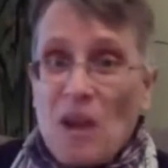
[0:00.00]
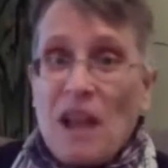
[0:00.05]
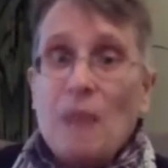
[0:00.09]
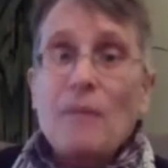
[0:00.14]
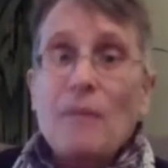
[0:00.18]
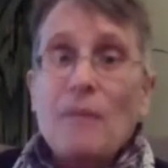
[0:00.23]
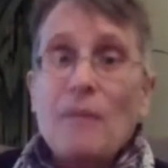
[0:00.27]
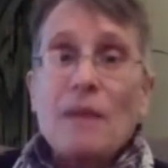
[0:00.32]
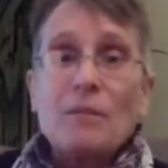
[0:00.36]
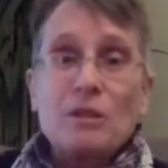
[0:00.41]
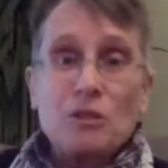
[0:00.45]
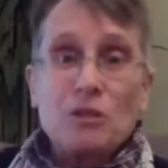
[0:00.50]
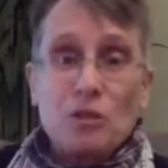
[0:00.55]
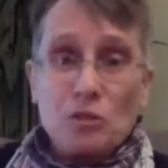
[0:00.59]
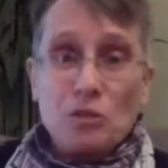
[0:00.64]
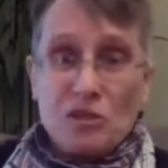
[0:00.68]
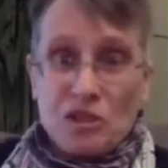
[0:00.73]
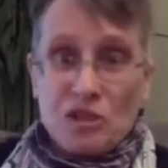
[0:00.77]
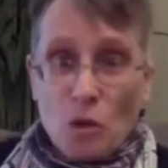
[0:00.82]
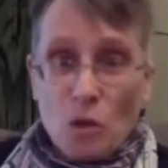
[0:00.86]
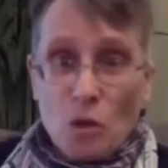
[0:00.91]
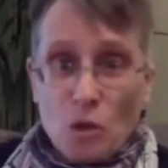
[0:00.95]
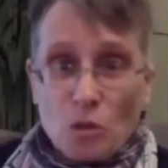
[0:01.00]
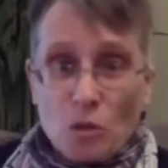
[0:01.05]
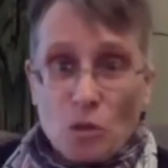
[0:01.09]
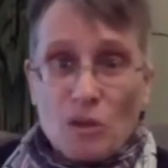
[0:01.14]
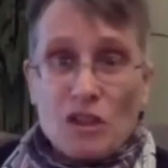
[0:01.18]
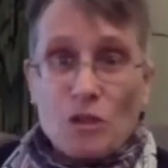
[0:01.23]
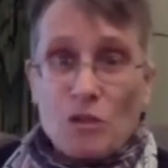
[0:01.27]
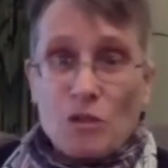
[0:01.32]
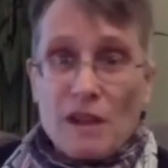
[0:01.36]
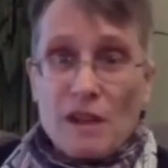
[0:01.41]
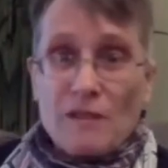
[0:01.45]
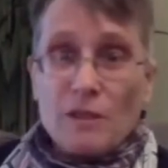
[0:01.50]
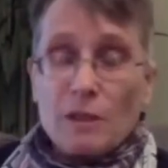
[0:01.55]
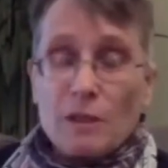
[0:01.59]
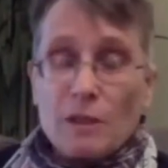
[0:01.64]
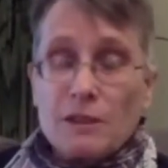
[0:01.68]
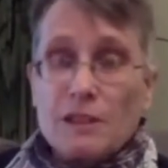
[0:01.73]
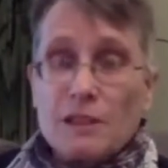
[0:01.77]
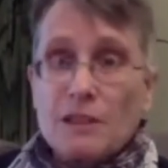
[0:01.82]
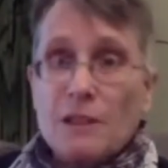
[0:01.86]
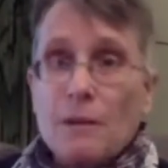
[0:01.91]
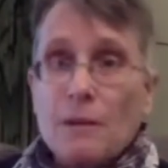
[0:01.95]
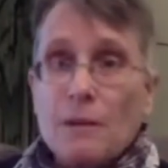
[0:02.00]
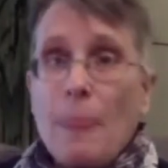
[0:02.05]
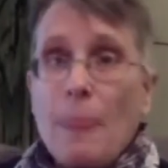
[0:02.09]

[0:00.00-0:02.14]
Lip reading: I'm able to do soul retrievals.